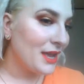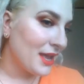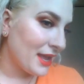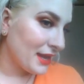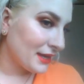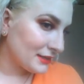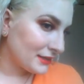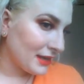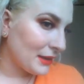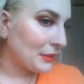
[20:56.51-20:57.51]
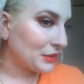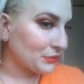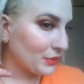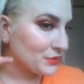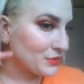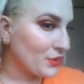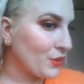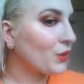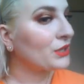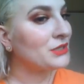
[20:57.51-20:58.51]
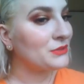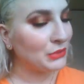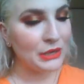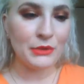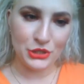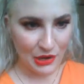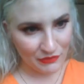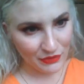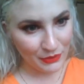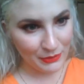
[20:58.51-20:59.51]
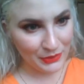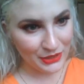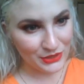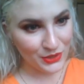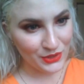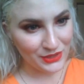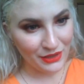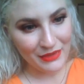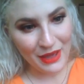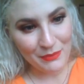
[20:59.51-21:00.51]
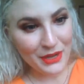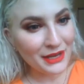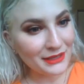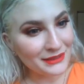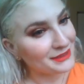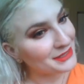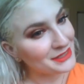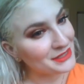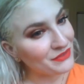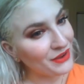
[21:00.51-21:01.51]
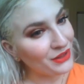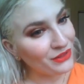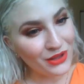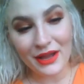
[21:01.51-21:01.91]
And I put the rose quartz pretty much everywhere because who doesn't love that? But this is the final look.